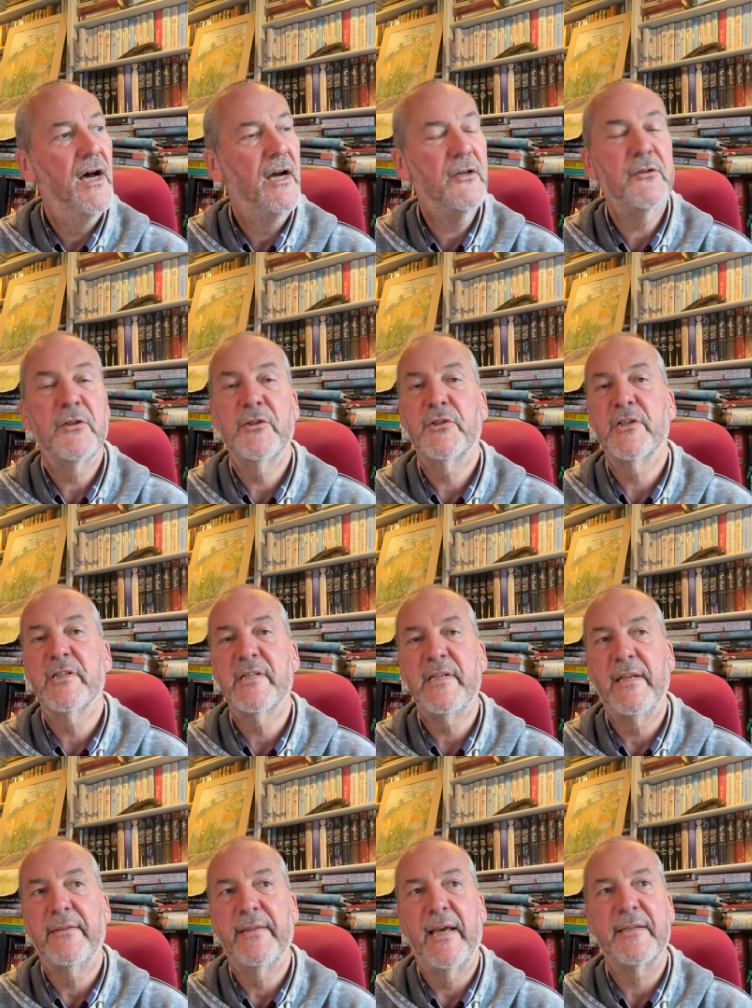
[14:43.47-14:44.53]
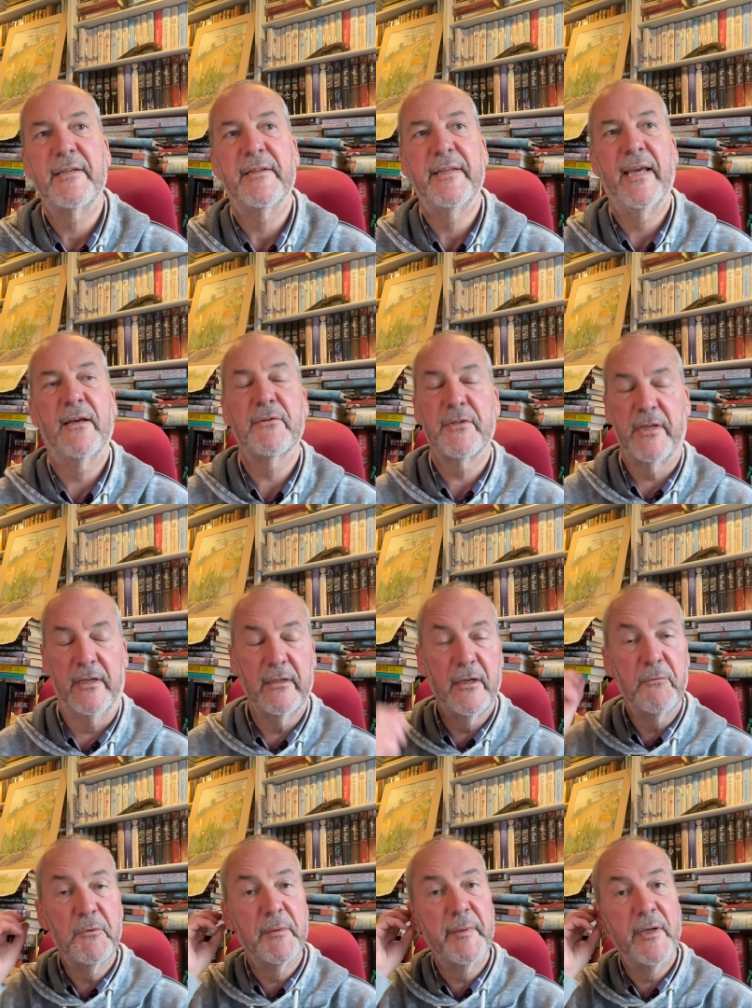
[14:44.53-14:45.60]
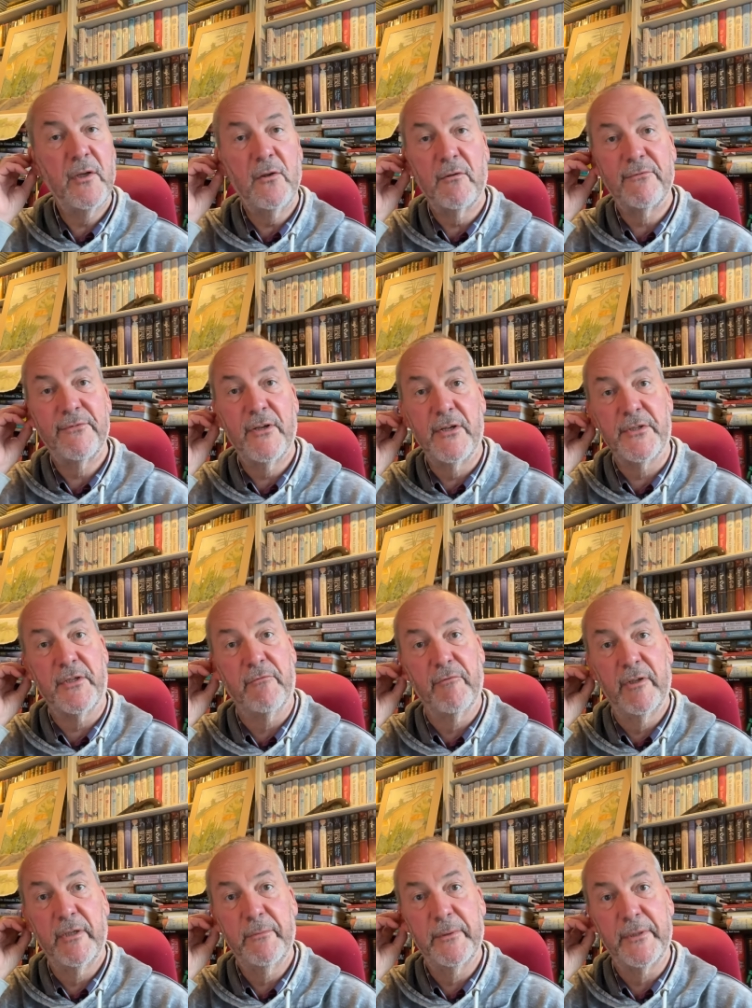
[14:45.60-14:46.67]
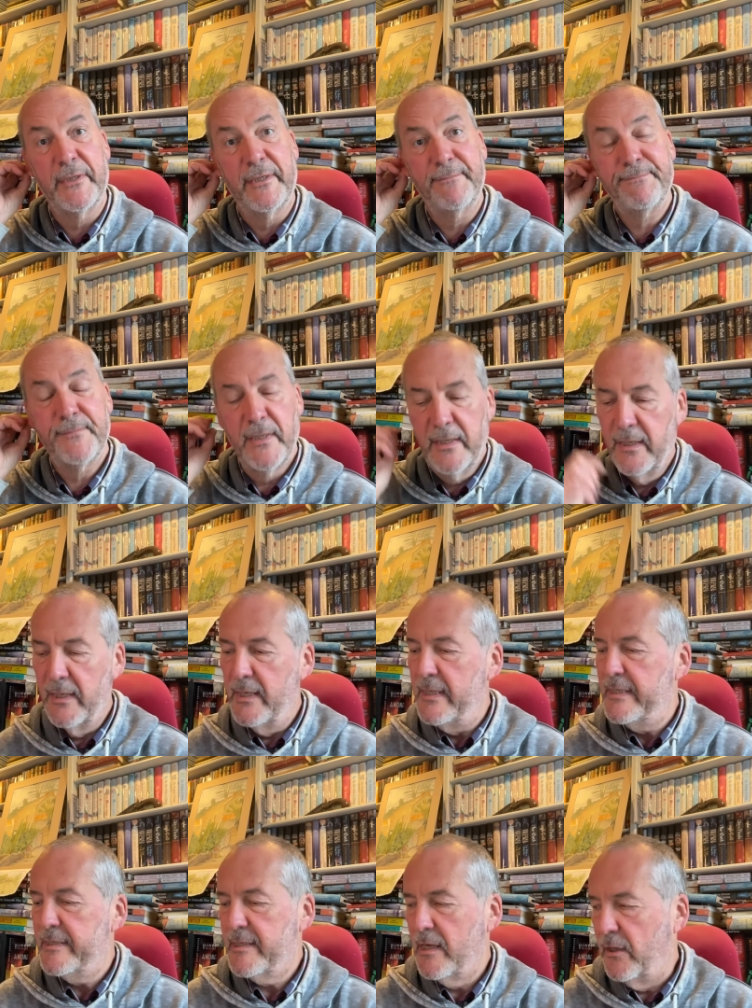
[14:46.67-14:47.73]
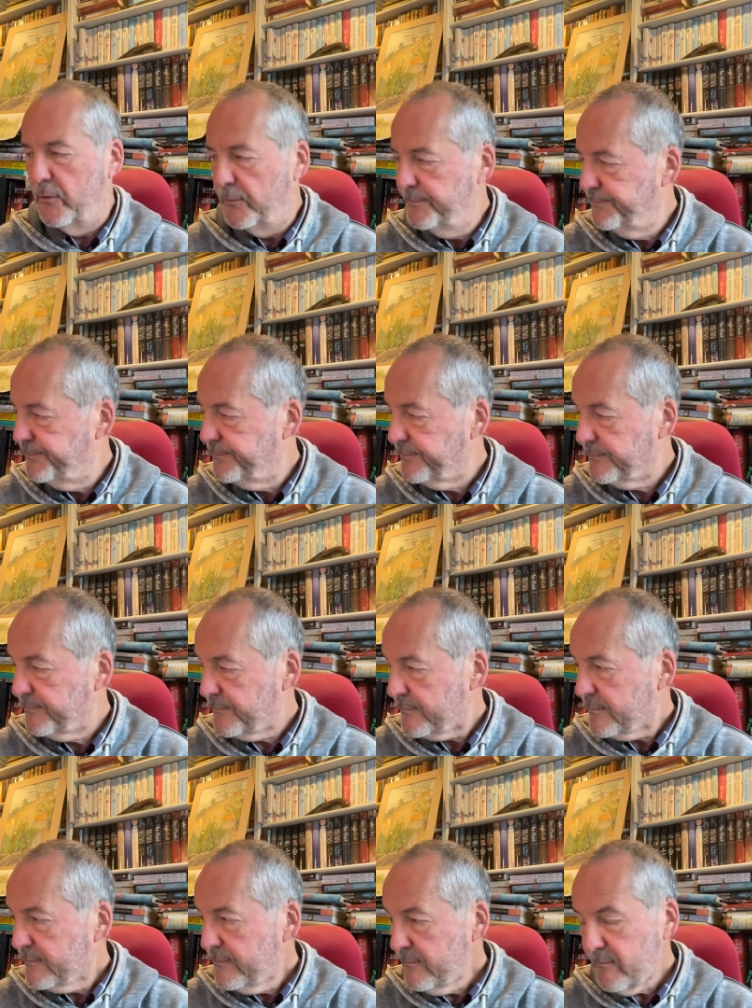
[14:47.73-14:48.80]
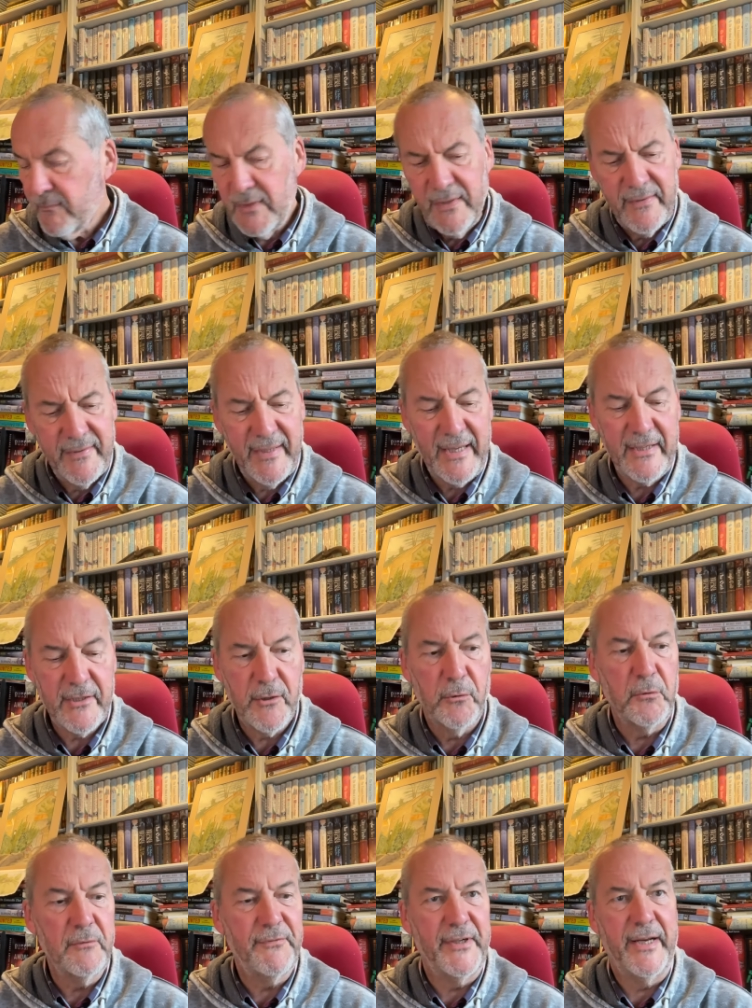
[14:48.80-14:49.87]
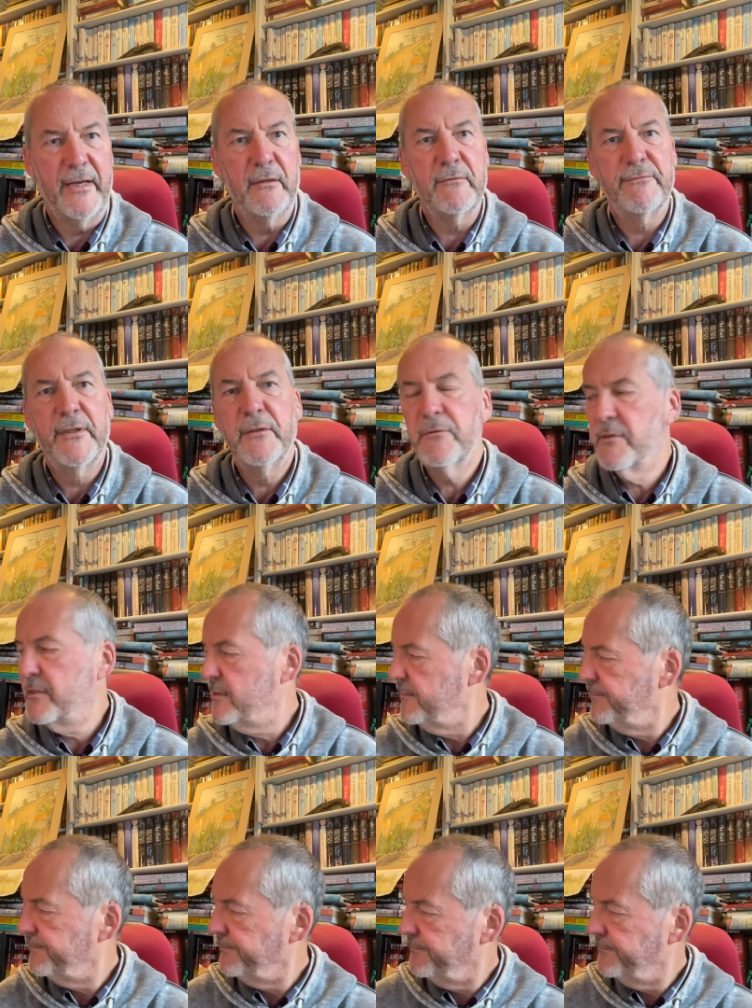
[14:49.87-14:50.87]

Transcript: I could have just said that at the outset and it would have been a lot faster, really, wouldn't it? So, that's all for now, folks.